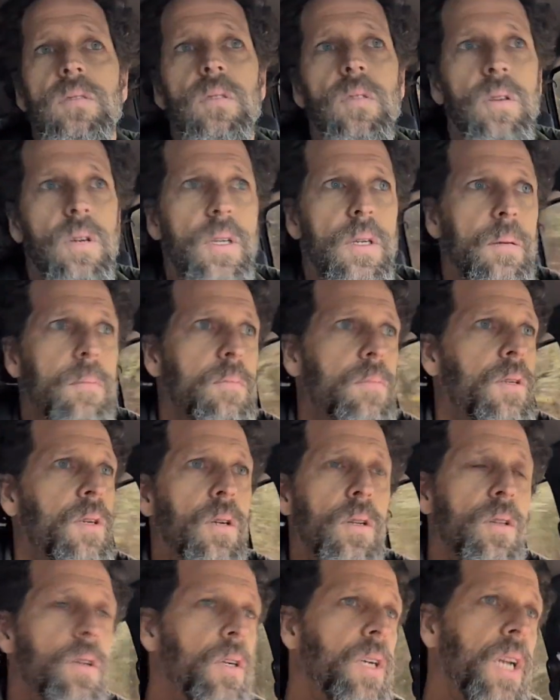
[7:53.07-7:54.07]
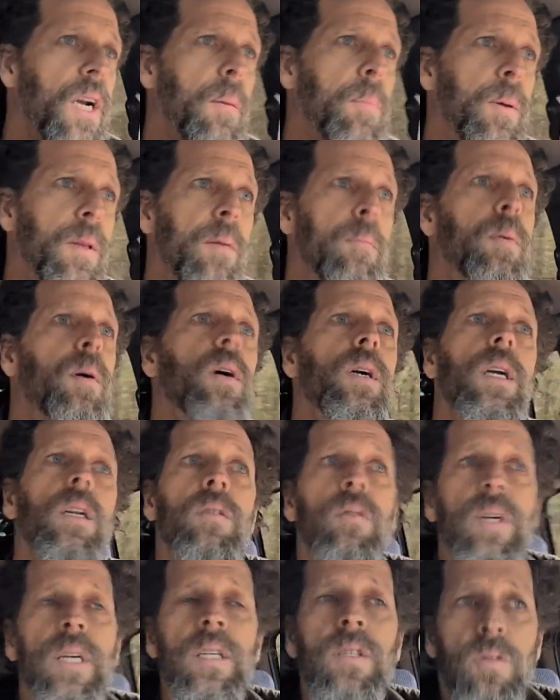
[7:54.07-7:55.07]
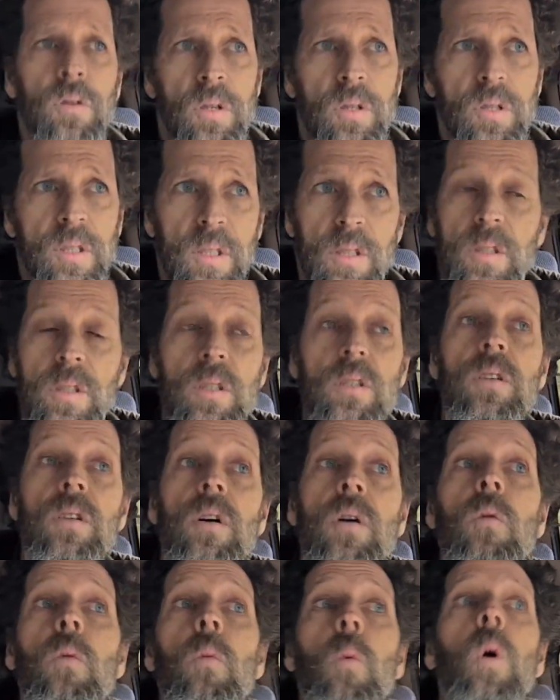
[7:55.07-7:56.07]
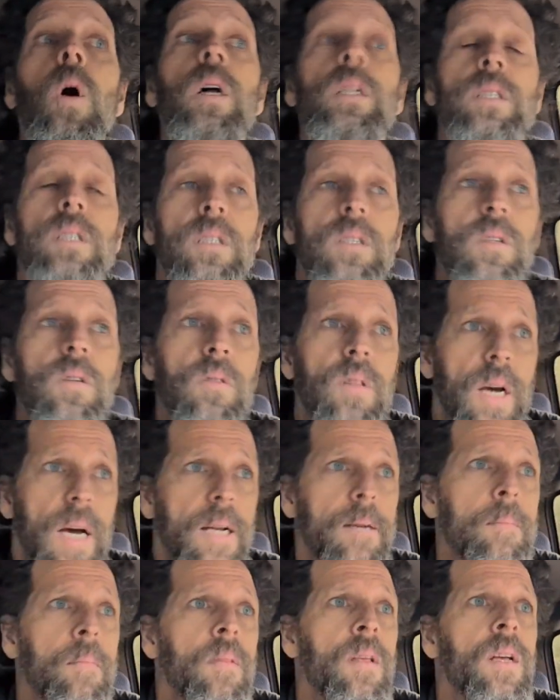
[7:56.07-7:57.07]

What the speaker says: look it up in the book and resource it. You don't want to do that.